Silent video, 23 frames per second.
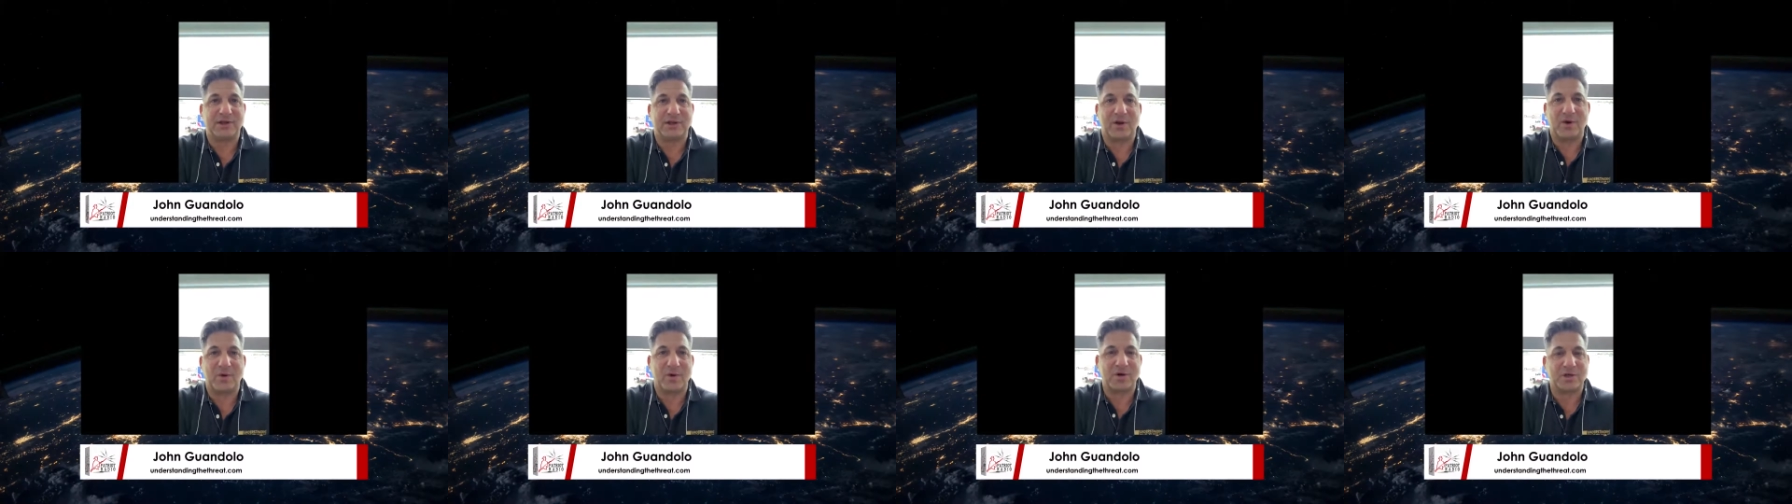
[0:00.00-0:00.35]

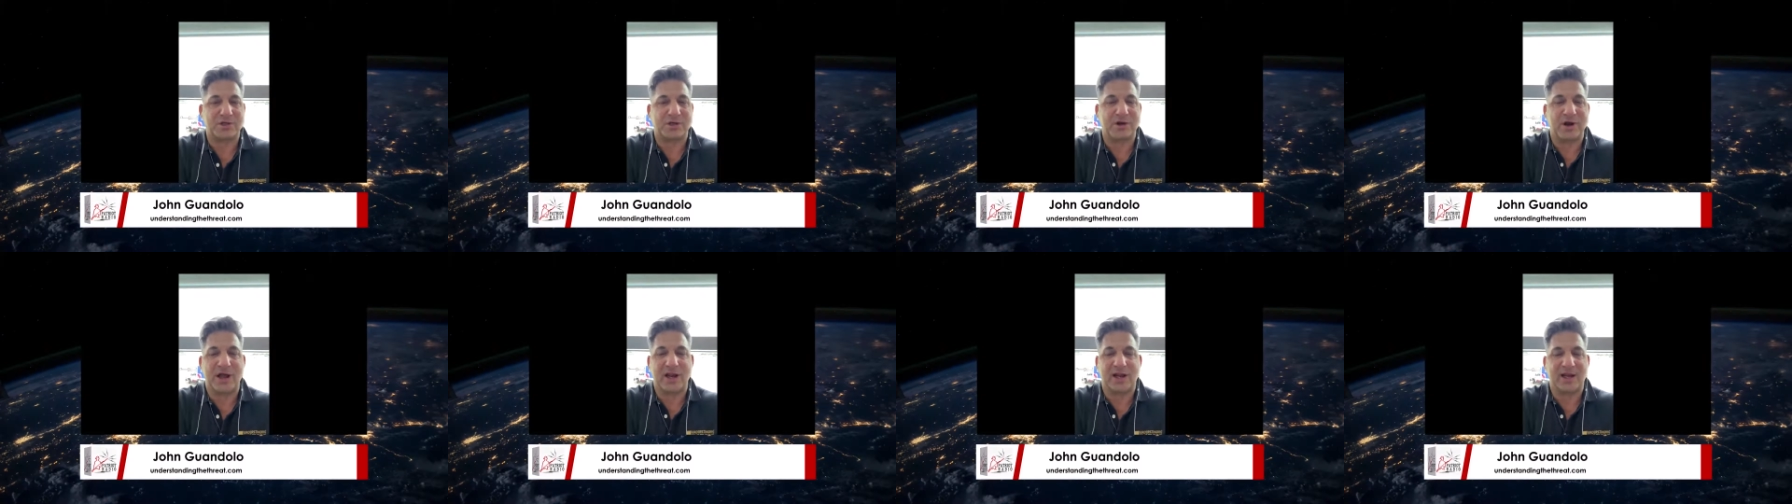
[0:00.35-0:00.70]
And of
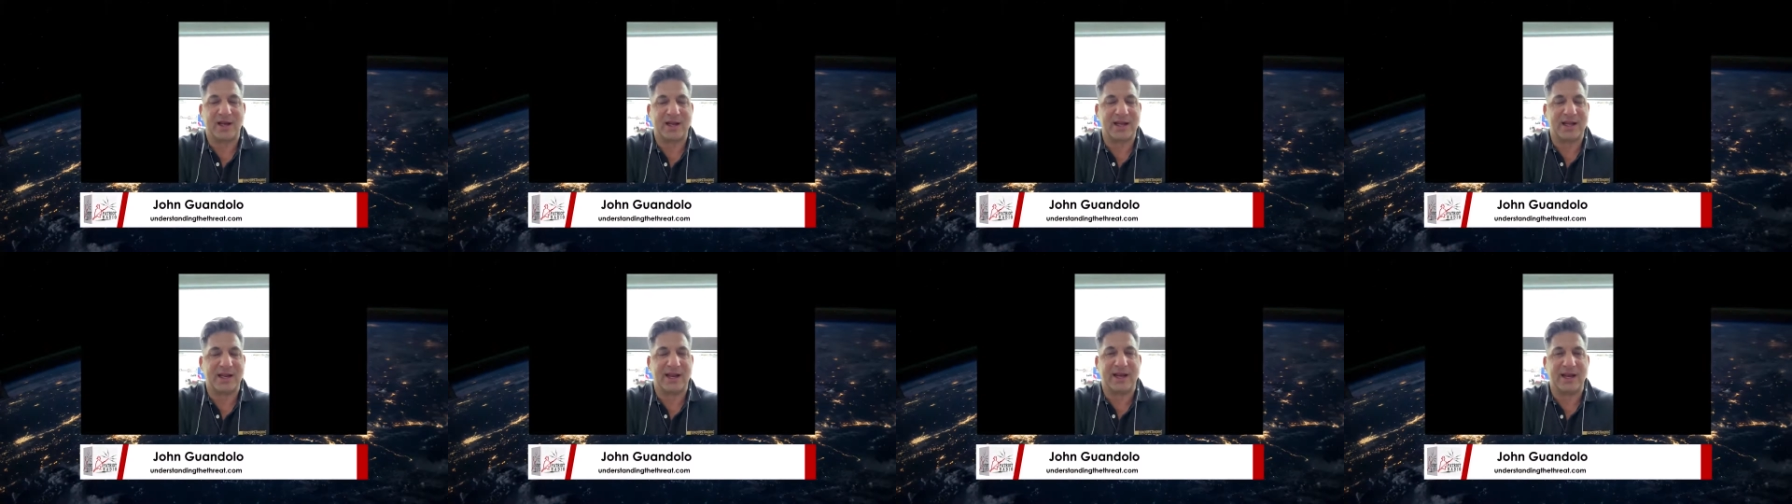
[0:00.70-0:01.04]
course, you're not
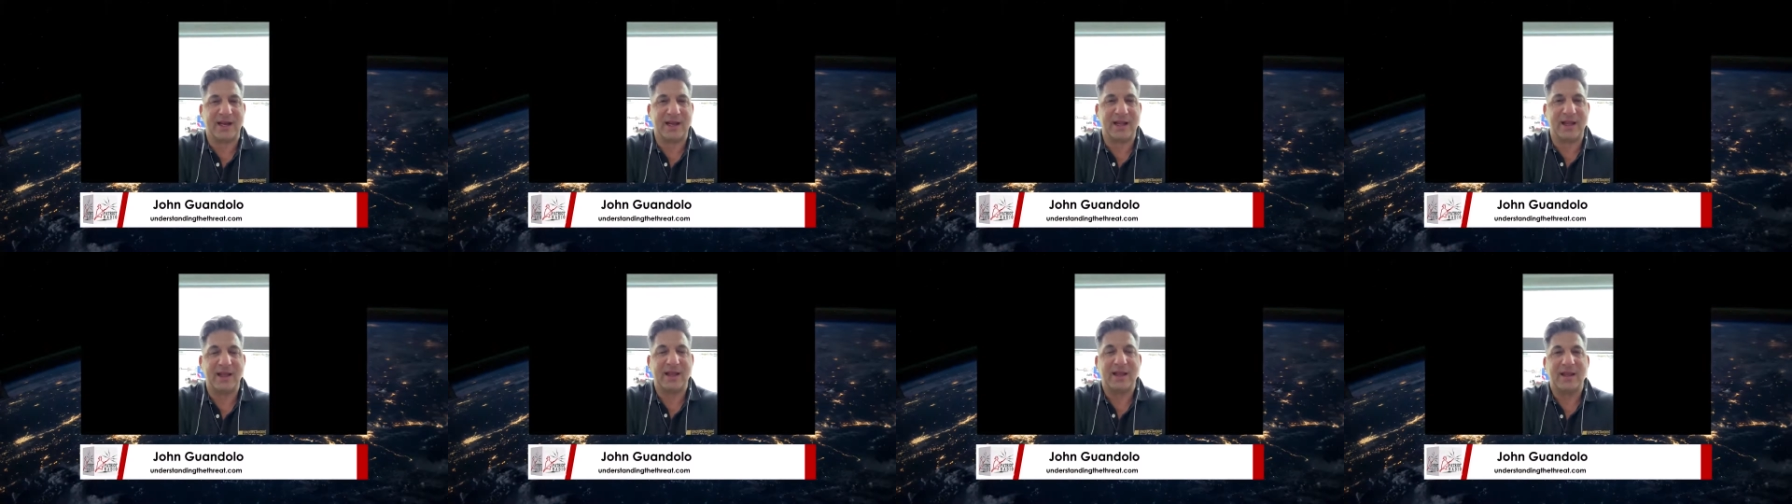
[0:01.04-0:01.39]
going to get
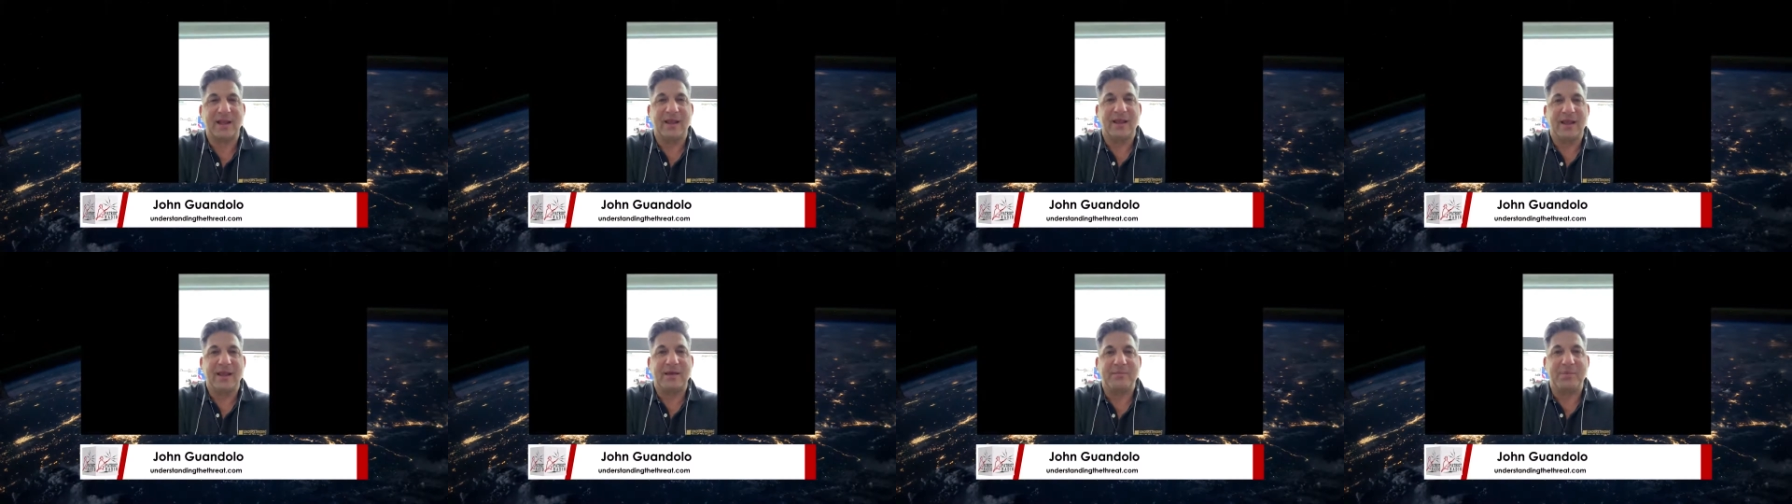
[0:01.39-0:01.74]
any
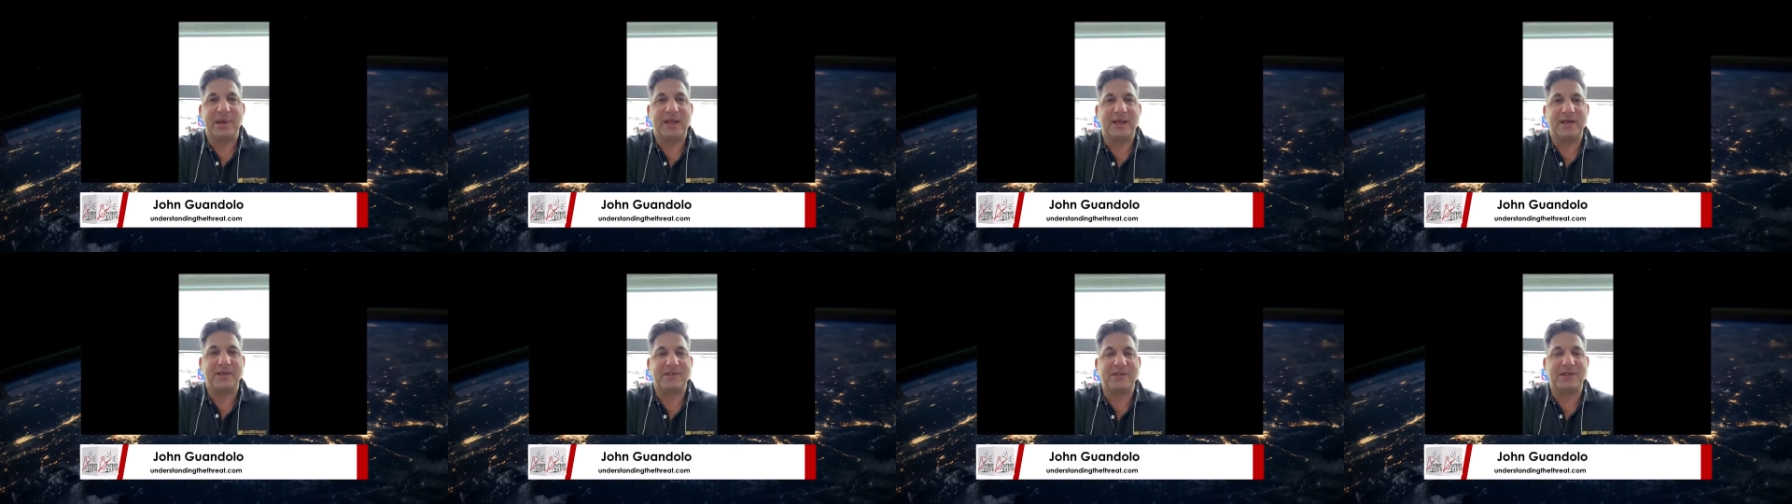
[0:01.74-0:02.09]

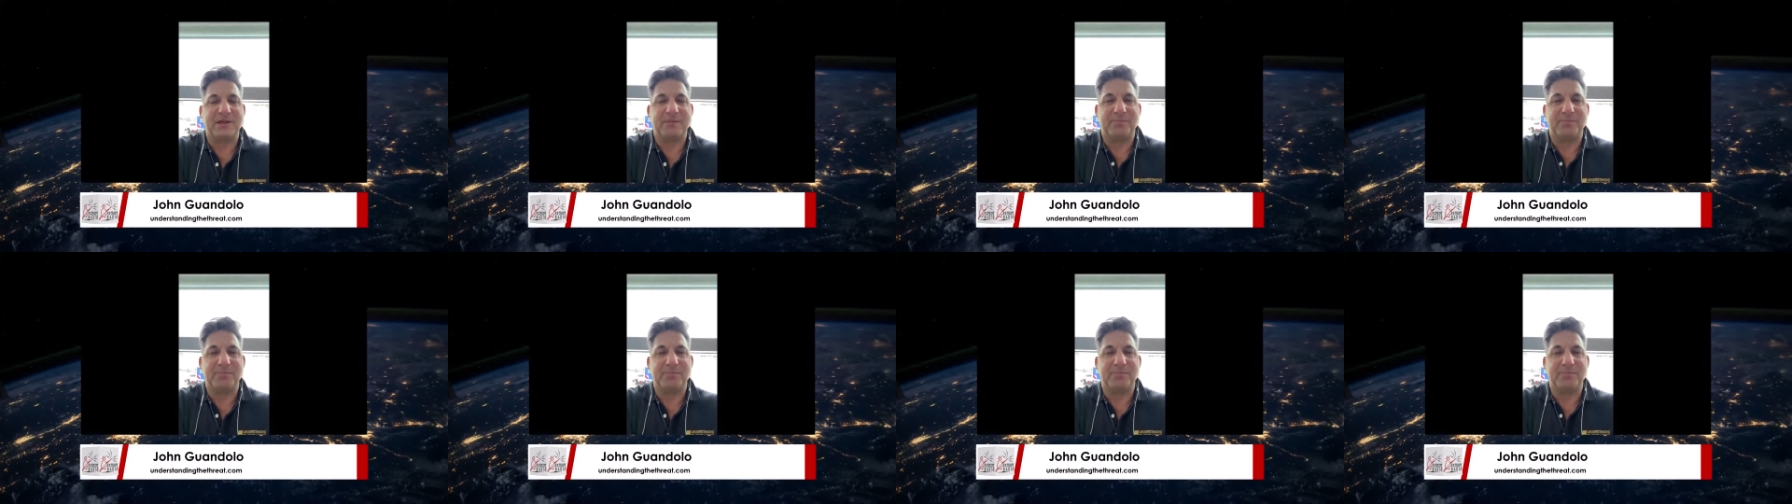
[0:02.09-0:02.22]
because